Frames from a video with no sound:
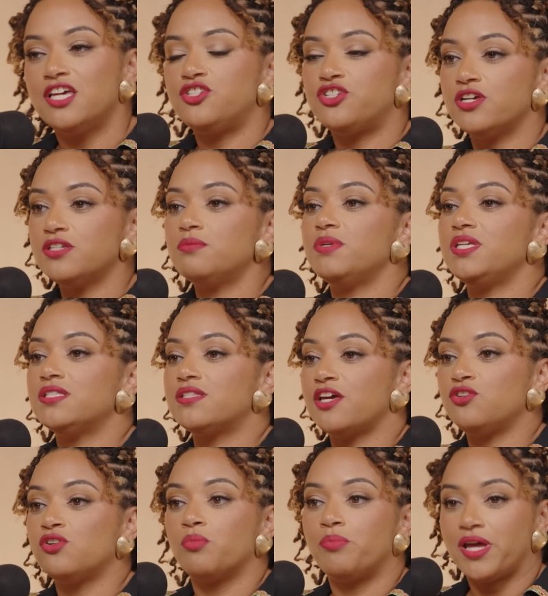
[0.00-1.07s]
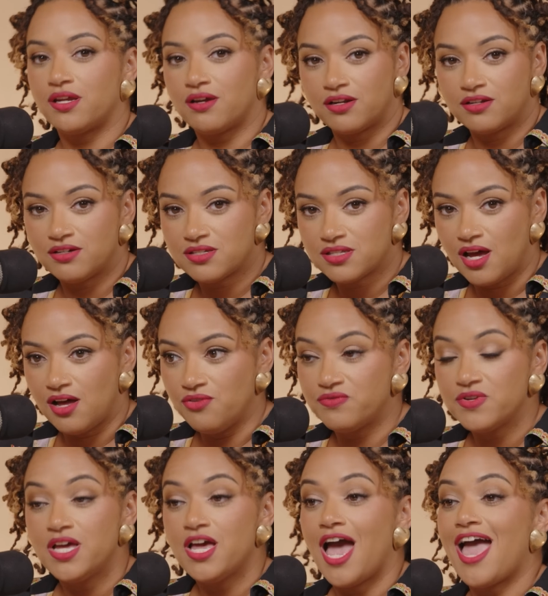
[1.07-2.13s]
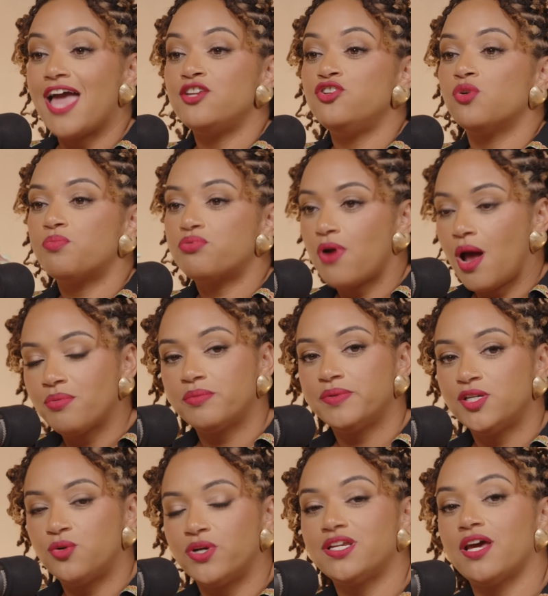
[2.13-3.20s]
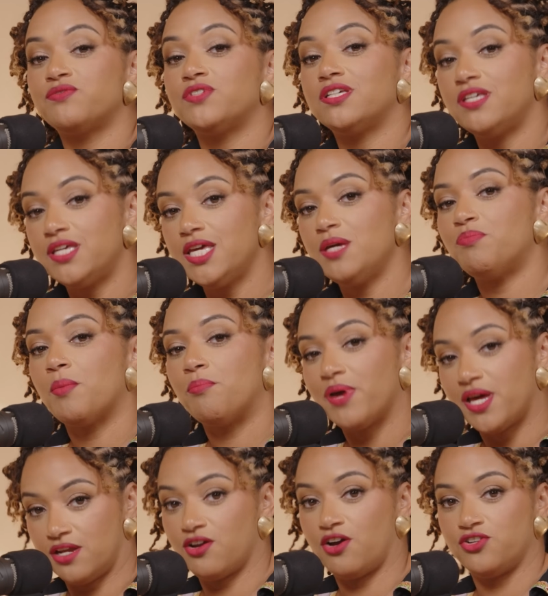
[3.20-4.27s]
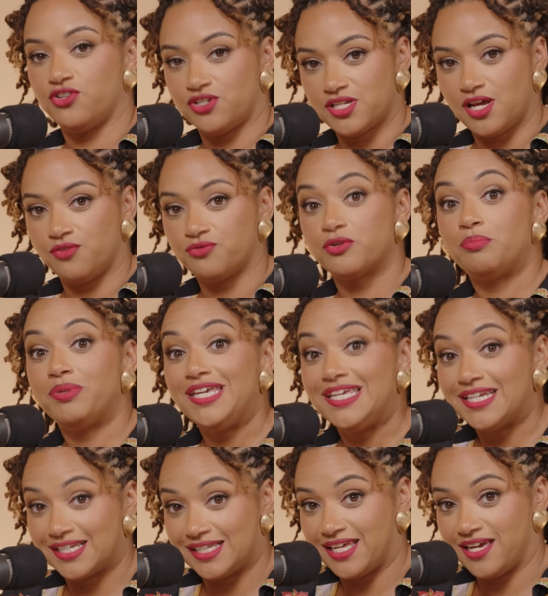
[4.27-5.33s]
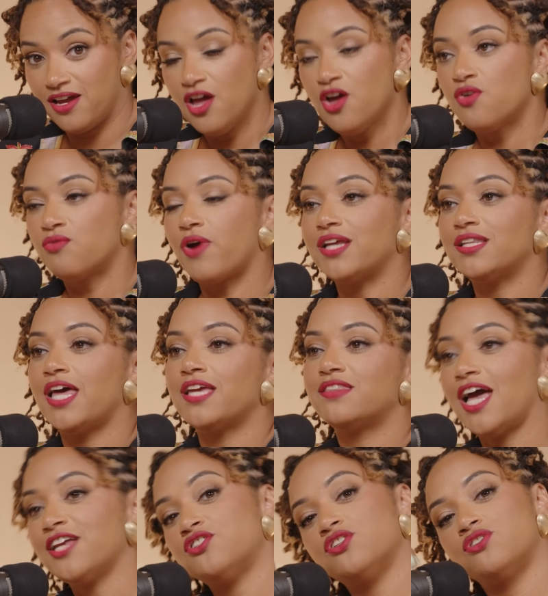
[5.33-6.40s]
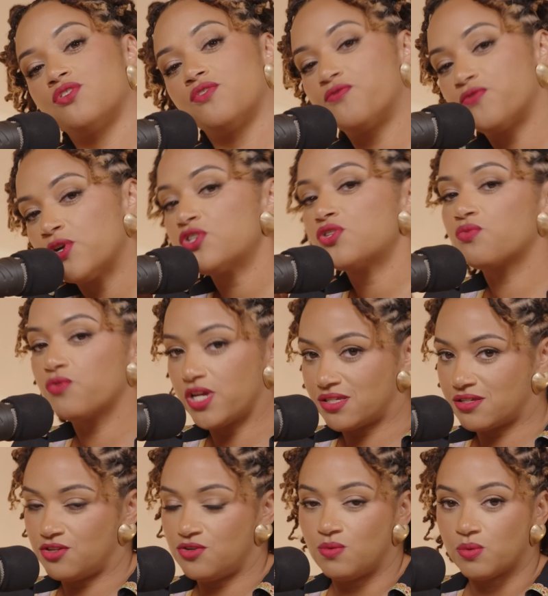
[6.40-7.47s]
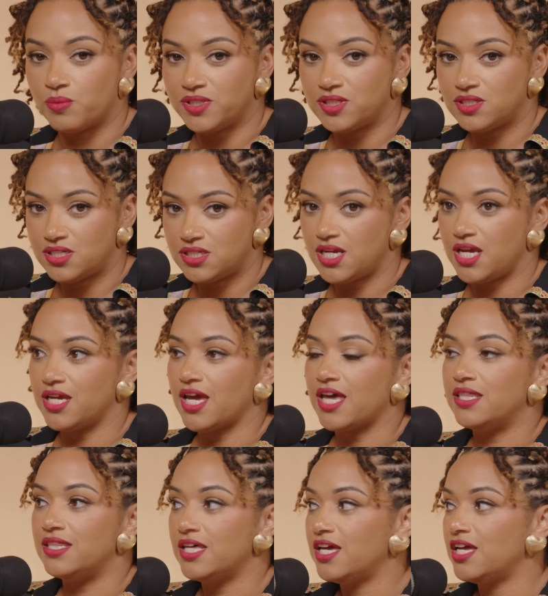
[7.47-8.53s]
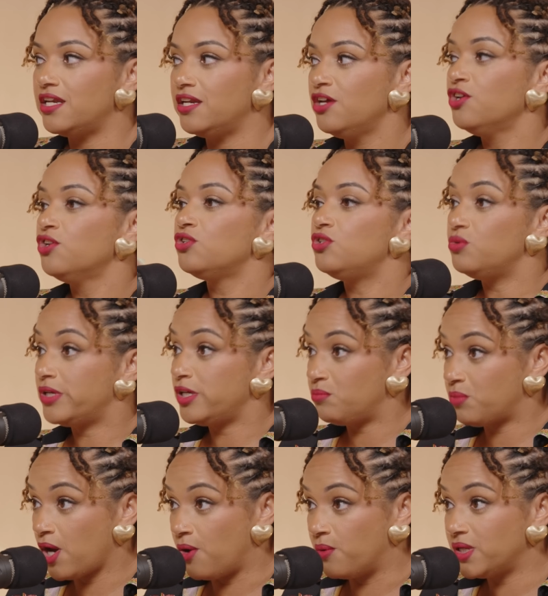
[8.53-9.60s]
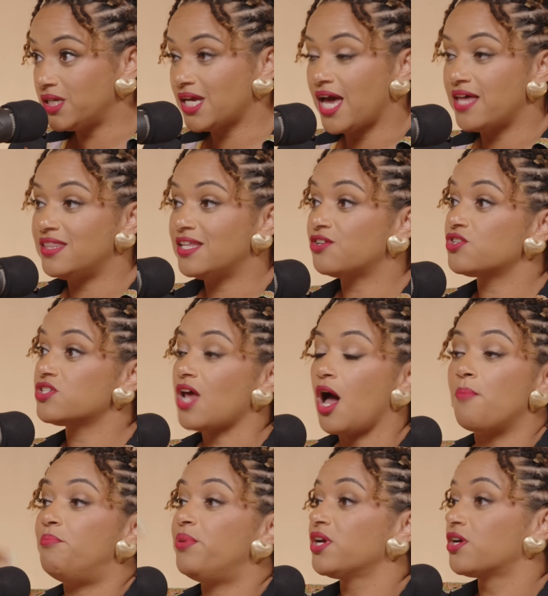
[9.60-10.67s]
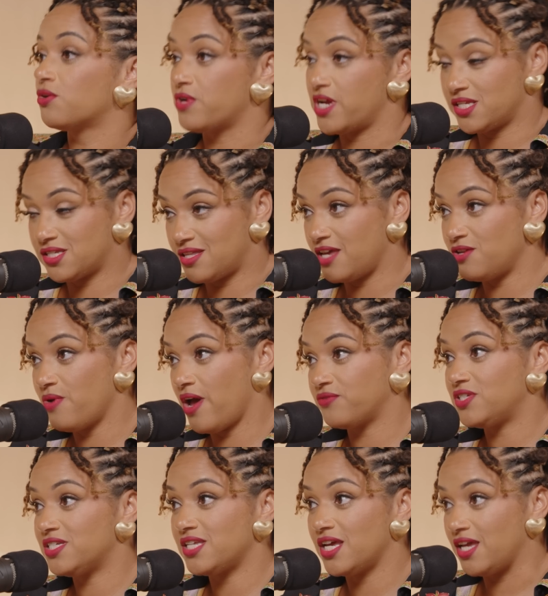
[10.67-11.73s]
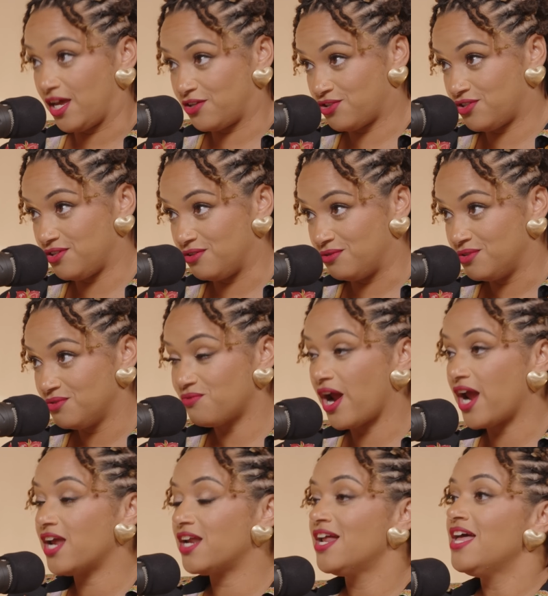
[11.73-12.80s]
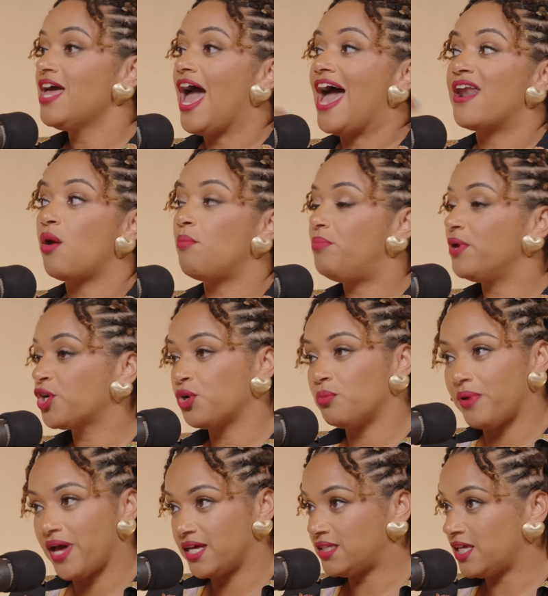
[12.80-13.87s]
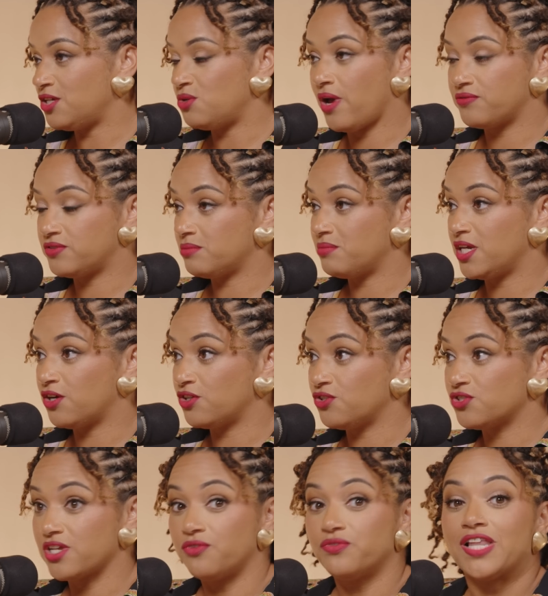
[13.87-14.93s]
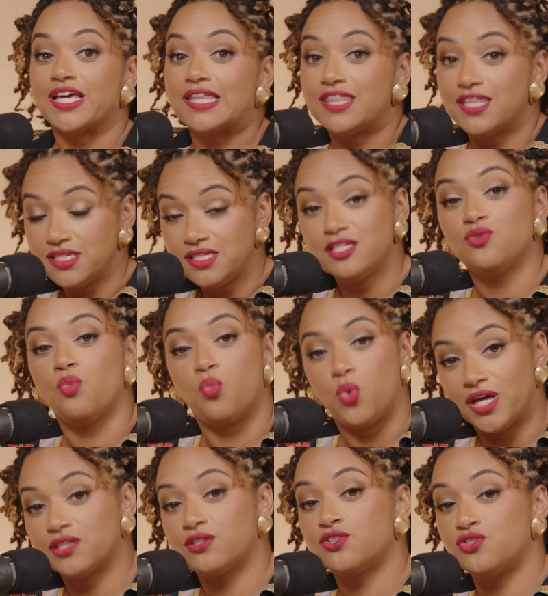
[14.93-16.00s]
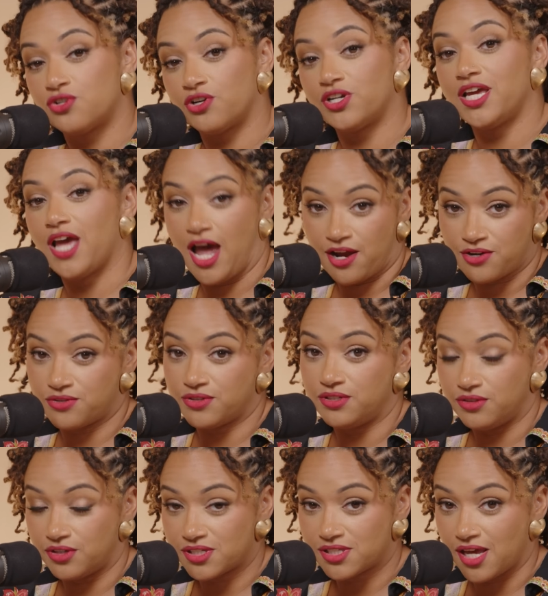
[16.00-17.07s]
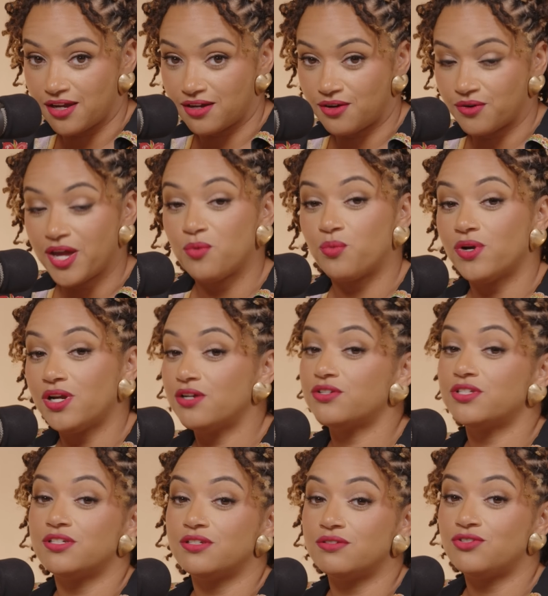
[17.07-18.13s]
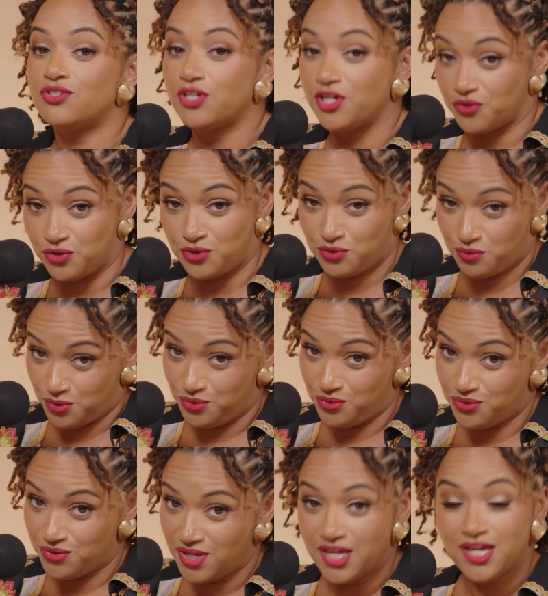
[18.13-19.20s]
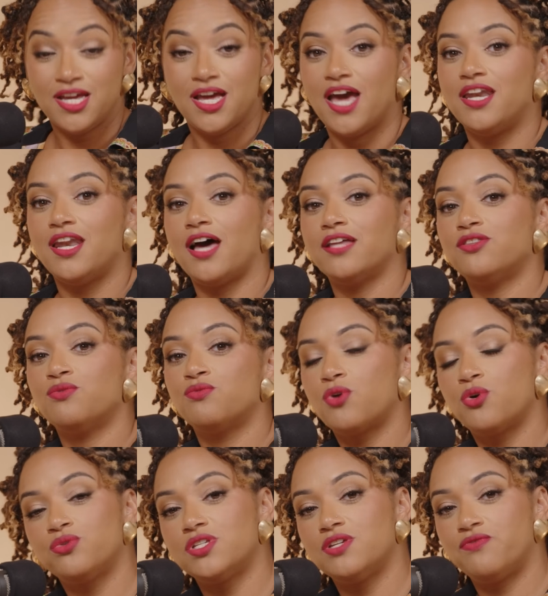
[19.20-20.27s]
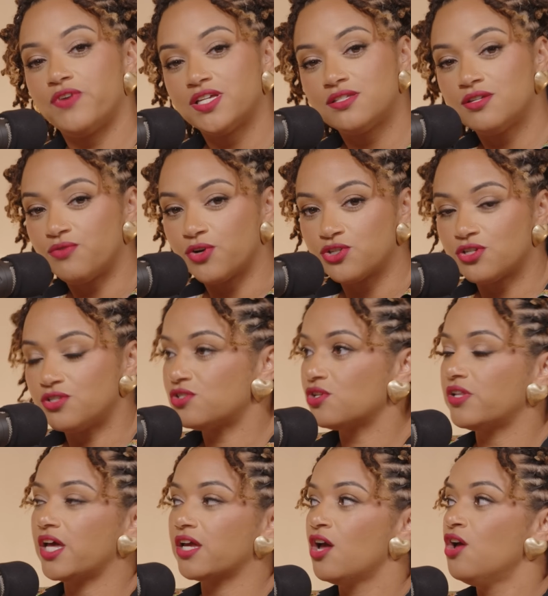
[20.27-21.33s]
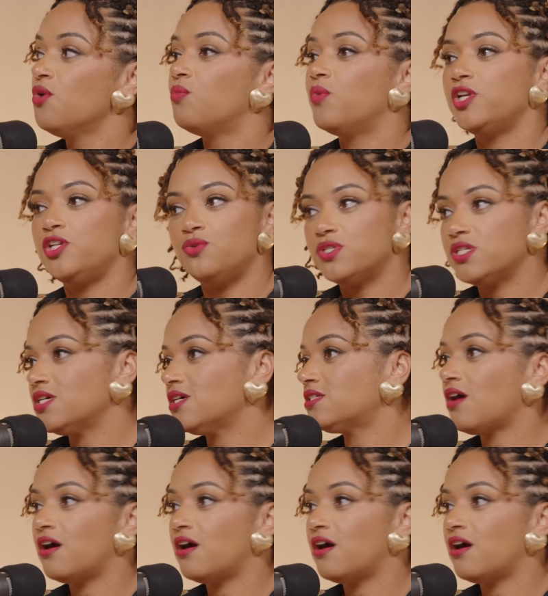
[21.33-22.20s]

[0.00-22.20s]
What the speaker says: It just means that you're betting on yourself, and you're probably going to have to keep betting on yourself repeatedly, right? Like that's just the first risk you are willing to take. And then you keep going, and there's a bigger risk that you have to say yes to, right? And a bigger bet that you have to make on yourself. Like this is what the journey actually looks like. Okay, we're here to share the truth and not the rosy fancy version. So like when you see us